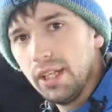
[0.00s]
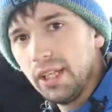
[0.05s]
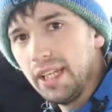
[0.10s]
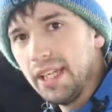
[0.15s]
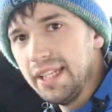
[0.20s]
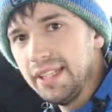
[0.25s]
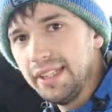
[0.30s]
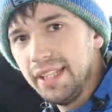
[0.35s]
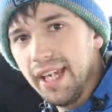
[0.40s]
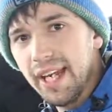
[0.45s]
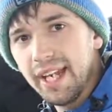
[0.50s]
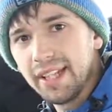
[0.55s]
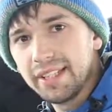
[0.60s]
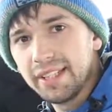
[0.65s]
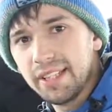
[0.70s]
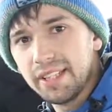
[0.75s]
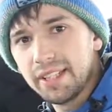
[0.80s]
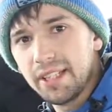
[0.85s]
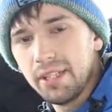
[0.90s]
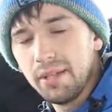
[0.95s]
Easy
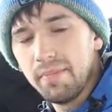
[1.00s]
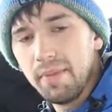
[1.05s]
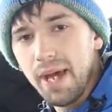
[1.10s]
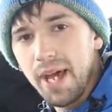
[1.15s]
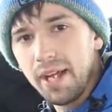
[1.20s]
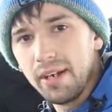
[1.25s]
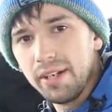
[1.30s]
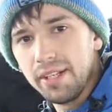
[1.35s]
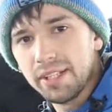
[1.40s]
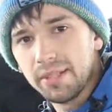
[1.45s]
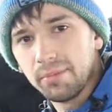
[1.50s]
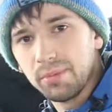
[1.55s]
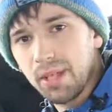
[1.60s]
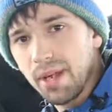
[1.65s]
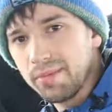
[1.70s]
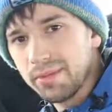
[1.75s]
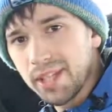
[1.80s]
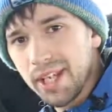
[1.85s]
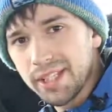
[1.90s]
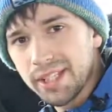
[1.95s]
access to the battery,
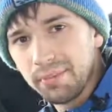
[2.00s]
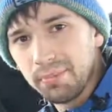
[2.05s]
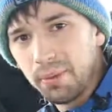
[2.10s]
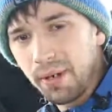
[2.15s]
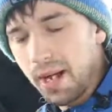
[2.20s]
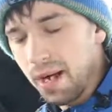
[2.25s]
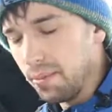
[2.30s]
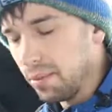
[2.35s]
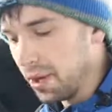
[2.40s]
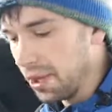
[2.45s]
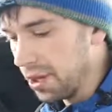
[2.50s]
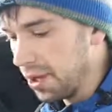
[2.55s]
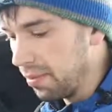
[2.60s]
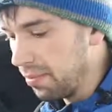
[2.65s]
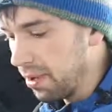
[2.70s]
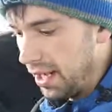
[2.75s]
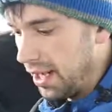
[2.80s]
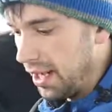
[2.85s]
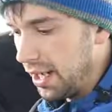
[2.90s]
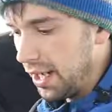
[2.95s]
sometimes that's a problem with
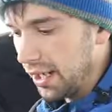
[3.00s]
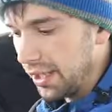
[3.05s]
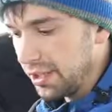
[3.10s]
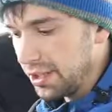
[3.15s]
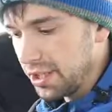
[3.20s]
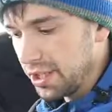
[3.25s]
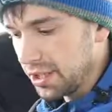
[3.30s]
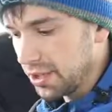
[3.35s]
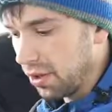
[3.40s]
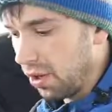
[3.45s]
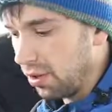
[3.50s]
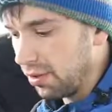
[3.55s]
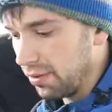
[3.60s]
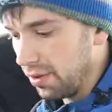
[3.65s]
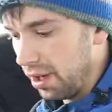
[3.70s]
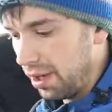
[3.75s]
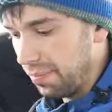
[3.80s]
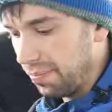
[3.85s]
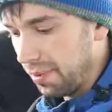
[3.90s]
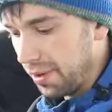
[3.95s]
them, and just
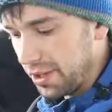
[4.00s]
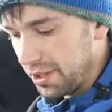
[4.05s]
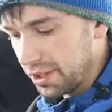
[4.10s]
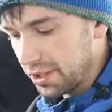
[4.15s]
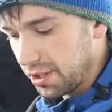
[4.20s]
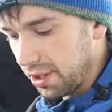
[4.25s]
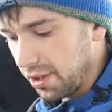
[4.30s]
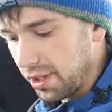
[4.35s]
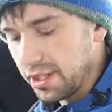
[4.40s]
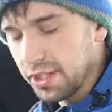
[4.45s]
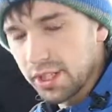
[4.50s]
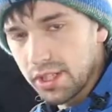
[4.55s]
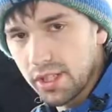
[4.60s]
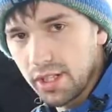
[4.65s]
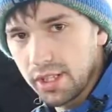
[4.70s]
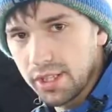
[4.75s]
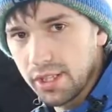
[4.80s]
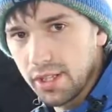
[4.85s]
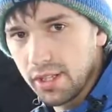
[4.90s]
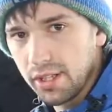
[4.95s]
overall pretty sturdy
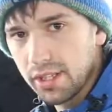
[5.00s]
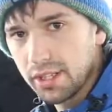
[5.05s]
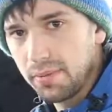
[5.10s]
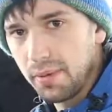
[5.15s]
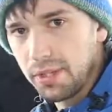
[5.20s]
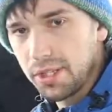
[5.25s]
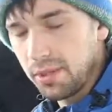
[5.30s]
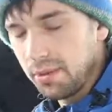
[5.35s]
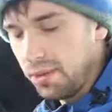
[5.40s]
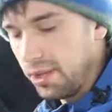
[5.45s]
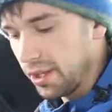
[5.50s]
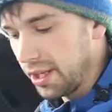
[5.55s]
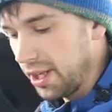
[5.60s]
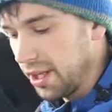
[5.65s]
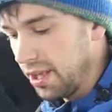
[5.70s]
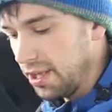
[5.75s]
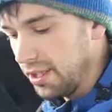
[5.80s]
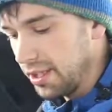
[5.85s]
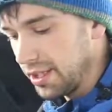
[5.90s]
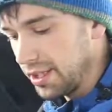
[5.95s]
structure, especially when you're
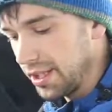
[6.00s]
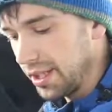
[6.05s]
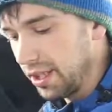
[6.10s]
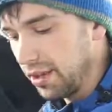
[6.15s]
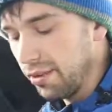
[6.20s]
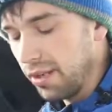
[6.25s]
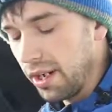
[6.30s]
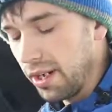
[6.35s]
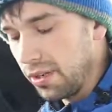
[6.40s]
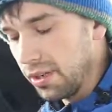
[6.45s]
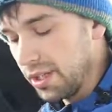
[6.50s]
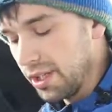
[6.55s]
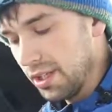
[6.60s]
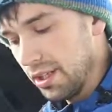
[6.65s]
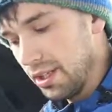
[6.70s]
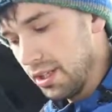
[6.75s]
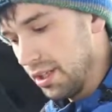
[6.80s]
carrying this thing around.